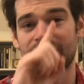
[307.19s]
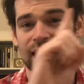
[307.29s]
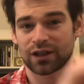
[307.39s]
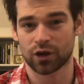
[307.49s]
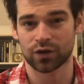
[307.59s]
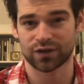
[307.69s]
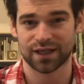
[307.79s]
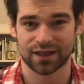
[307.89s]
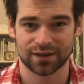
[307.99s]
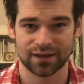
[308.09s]
and
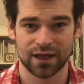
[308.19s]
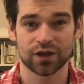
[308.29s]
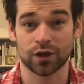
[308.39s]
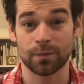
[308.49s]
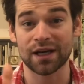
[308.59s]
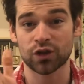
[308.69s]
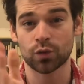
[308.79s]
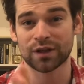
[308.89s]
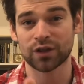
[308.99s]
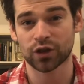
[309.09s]
content. So make sure
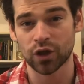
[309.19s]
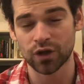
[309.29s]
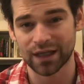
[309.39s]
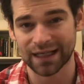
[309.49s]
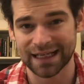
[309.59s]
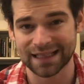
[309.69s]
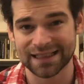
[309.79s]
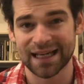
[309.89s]
when you're Googling it,